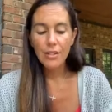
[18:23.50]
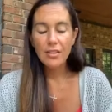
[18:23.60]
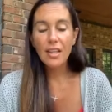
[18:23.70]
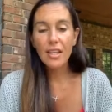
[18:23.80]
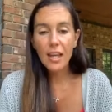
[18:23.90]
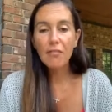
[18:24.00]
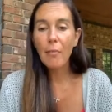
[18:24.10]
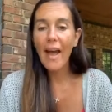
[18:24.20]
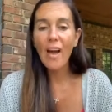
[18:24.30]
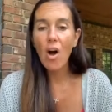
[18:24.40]
to give
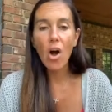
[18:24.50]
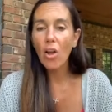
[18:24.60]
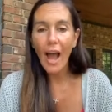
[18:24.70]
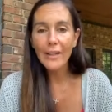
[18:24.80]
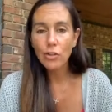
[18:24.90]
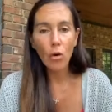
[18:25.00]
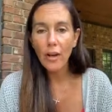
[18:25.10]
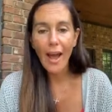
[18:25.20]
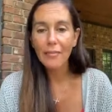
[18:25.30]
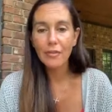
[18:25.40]
my all, I don't
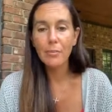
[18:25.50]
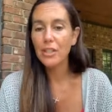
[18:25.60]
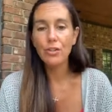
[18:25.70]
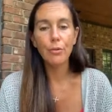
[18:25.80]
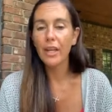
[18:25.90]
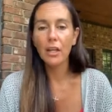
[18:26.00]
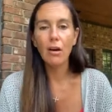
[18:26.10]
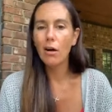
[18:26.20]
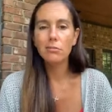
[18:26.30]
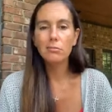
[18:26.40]
have to be doing it
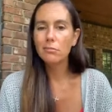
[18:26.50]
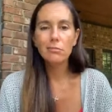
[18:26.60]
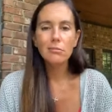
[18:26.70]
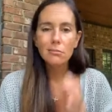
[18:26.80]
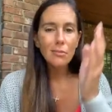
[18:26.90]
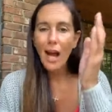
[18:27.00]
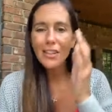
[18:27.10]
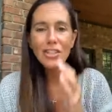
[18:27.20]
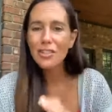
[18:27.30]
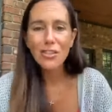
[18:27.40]
all. I
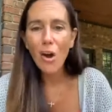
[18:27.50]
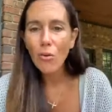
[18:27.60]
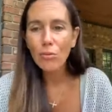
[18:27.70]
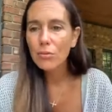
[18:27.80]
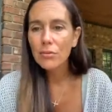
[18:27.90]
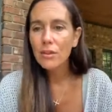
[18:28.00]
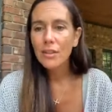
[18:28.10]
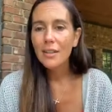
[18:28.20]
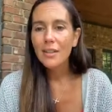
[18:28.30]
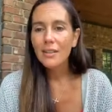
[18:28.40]
just don't.
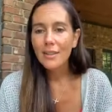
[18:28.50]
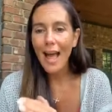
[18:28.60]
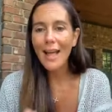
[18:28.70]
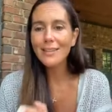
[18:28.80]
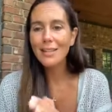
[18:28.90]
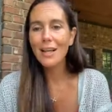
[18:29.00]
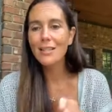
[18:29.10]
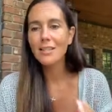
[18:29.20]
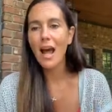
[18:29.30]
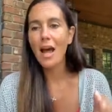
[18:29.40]
That
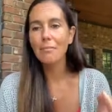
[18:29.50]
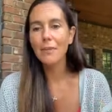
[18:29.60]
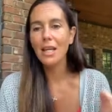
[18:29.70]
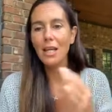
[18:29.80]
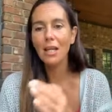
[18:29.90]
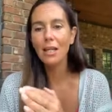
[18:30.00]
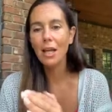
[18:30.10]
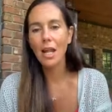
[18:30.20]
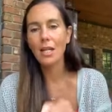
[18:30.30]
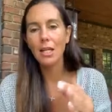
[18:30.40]
does not mean
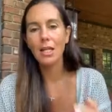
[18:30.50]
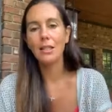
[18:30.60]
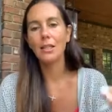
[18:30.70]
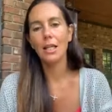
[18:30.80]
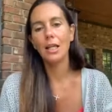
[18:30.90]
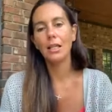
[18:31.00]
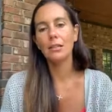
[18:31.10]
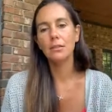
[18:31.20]
anything.